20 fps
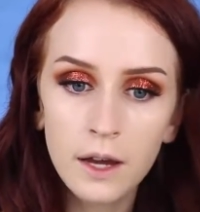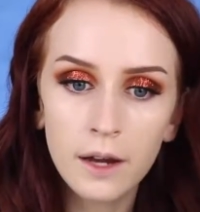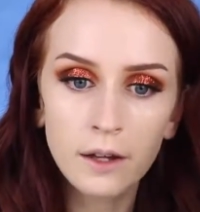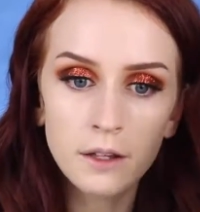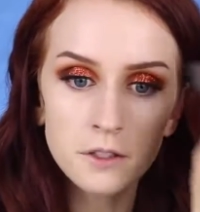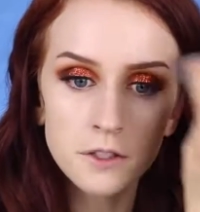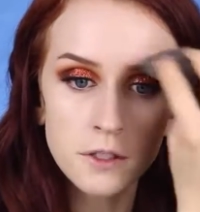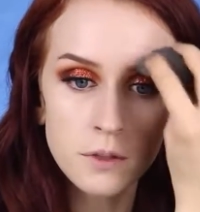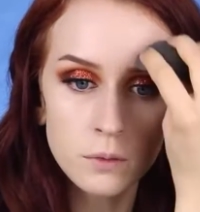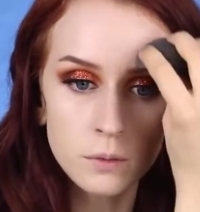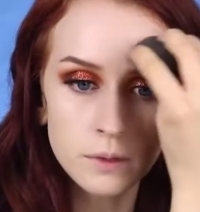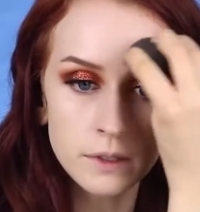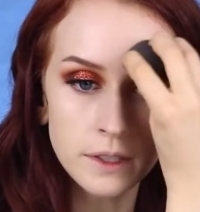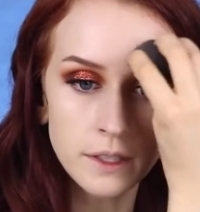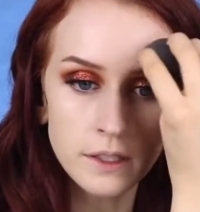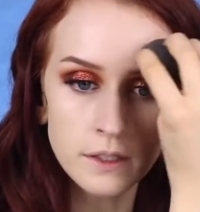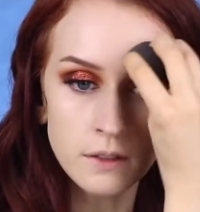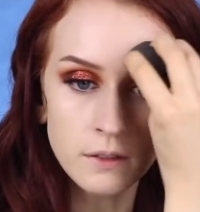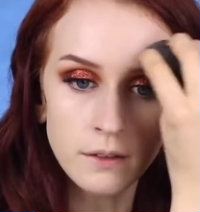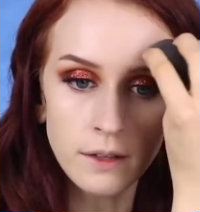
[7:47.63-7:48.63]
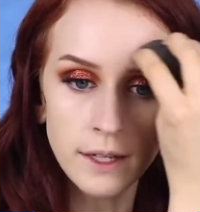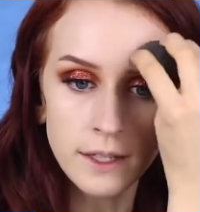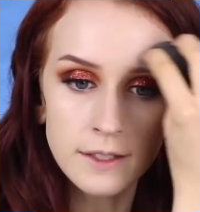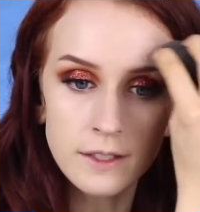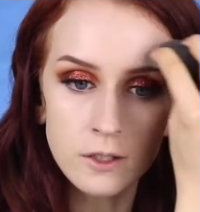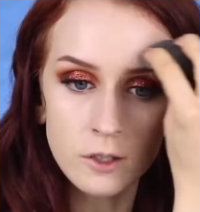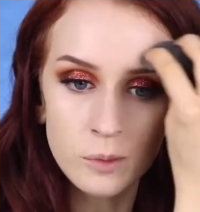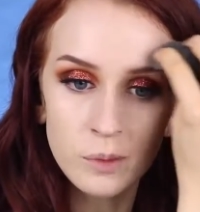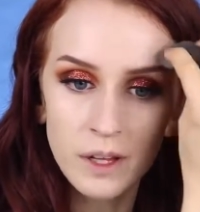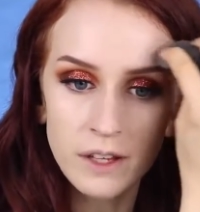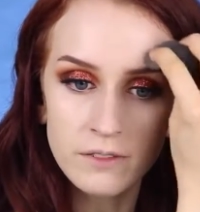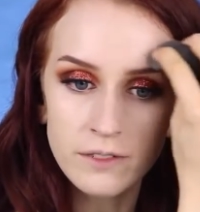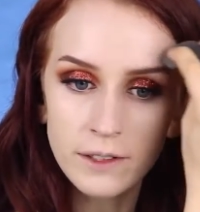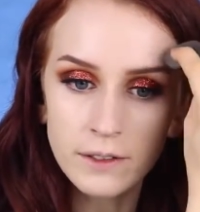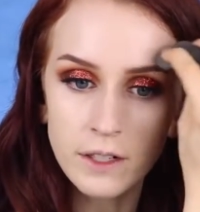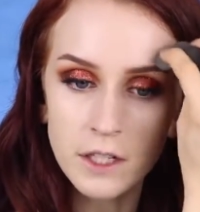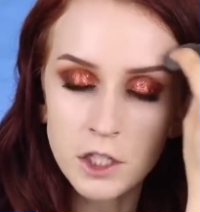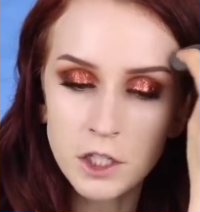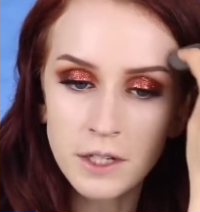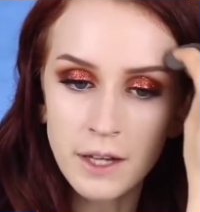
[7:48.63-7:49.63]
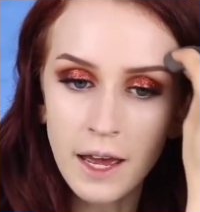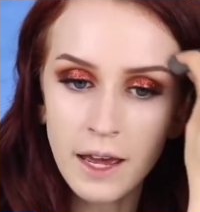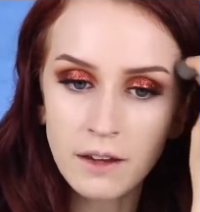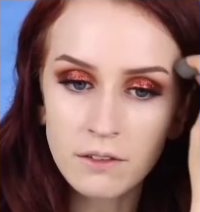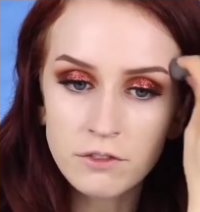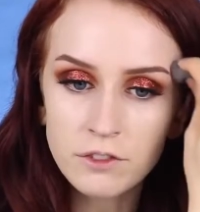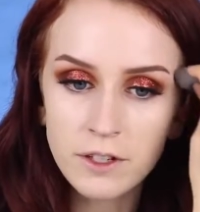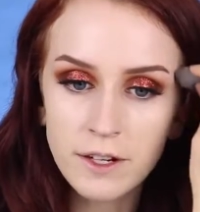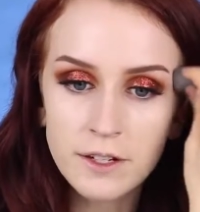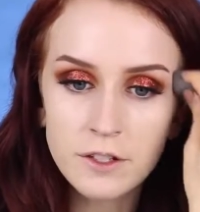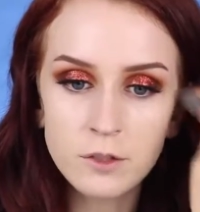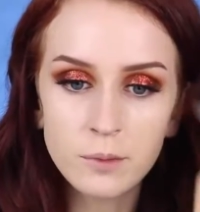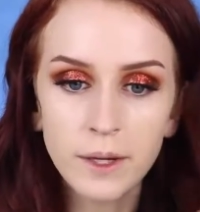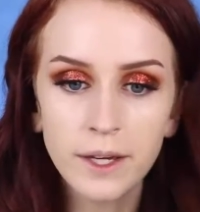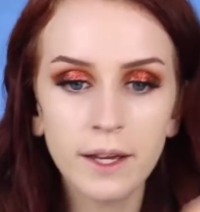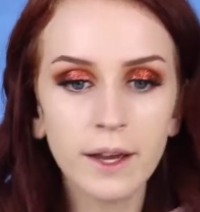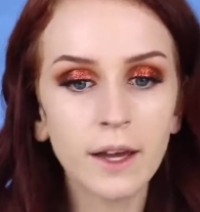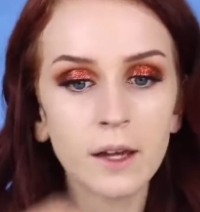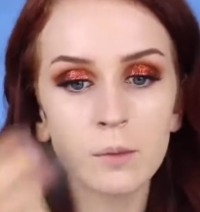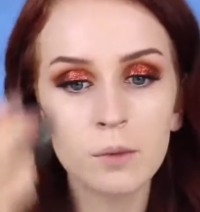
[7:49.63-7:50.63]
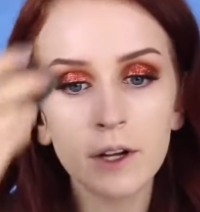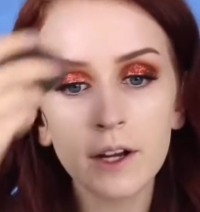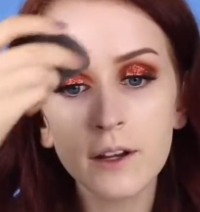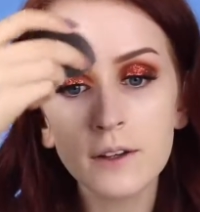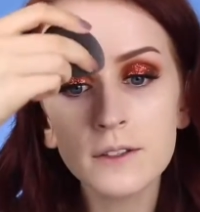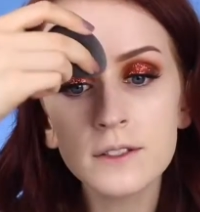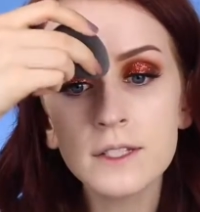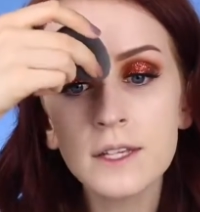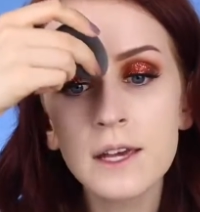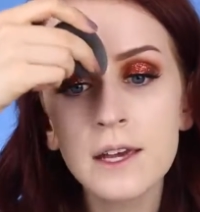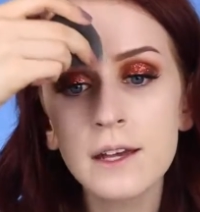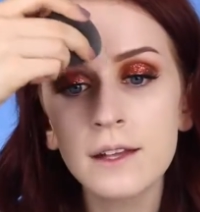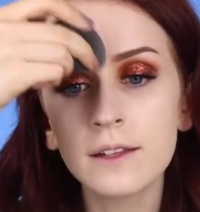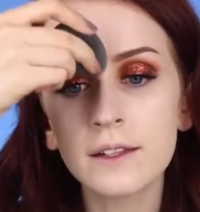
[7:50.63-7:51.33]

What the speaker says: I also really don't like to apply foundation after I do my eyebrows.